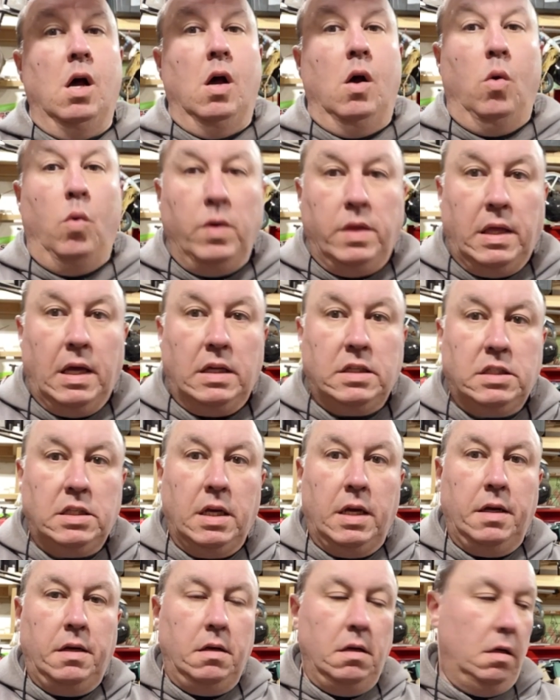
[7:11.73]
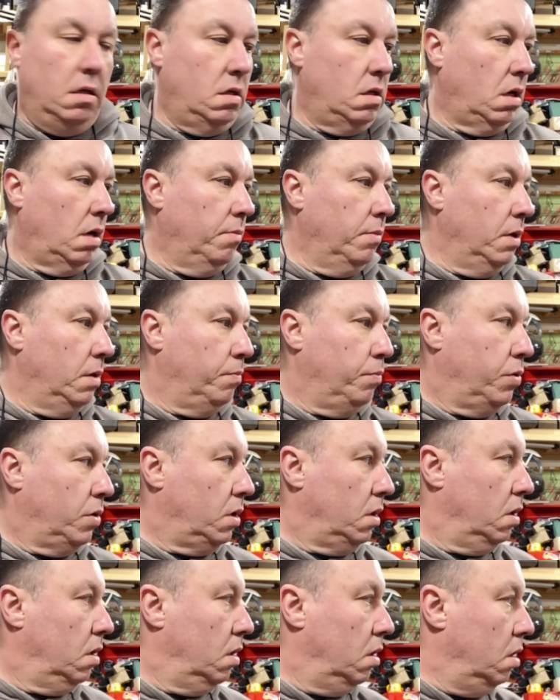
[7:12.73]
with that said, I'm gonna put
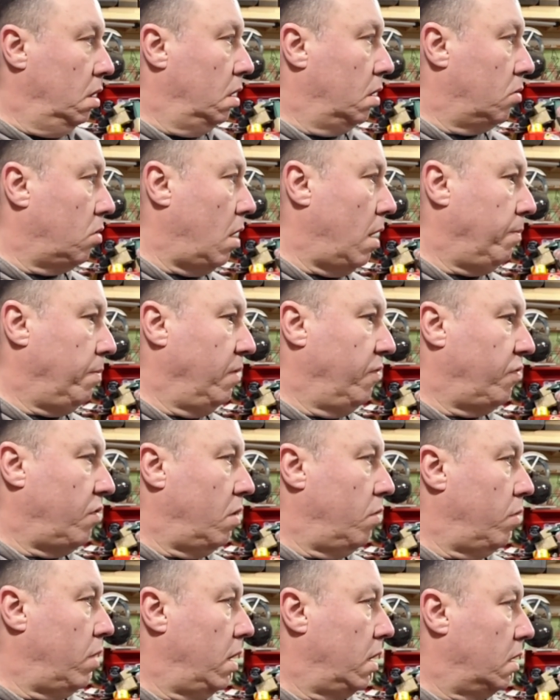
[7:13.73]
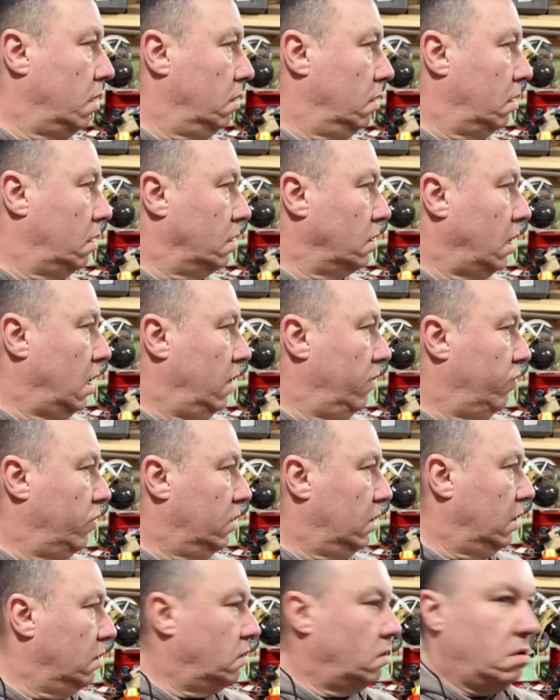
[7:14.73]
a crappy front rack in there because I have one
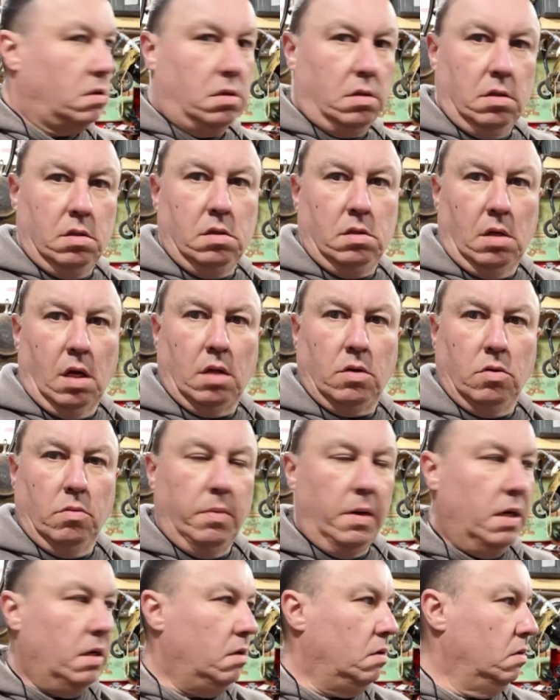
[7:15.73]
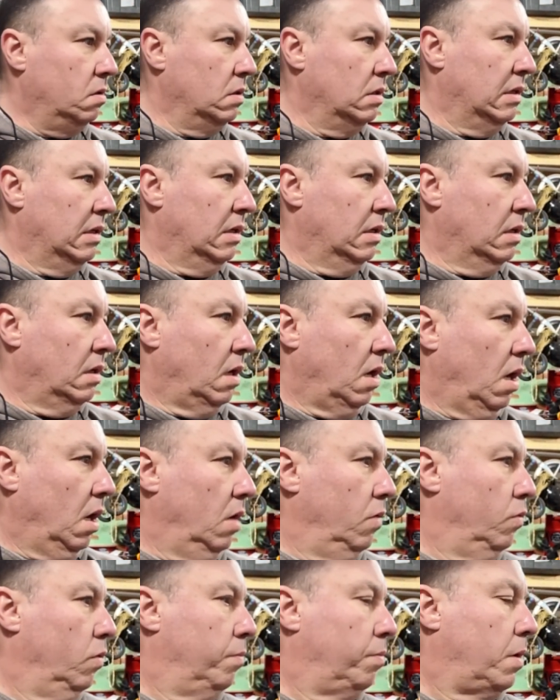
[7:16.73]
that's not too bad. I
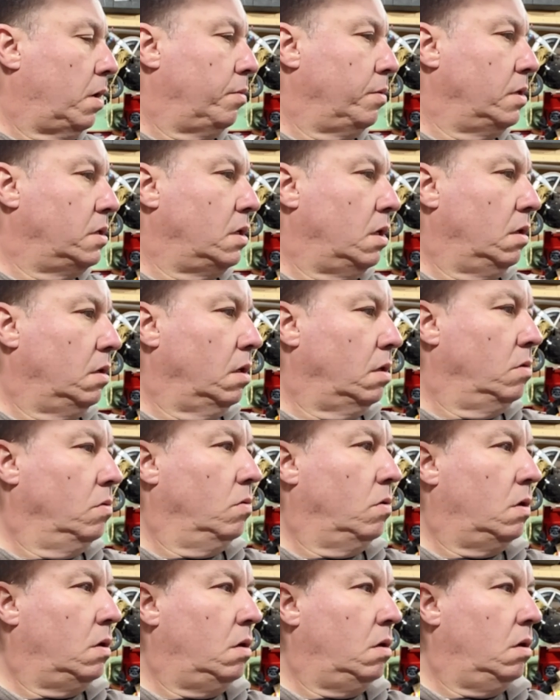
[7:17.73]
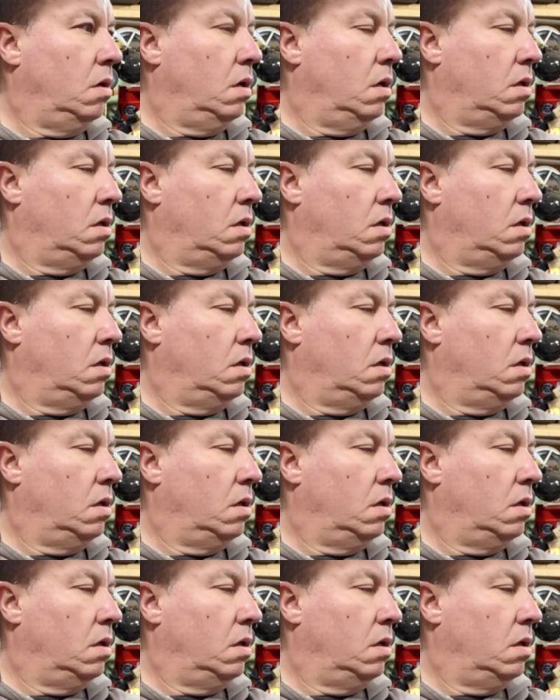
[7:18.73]
will probably sell the 200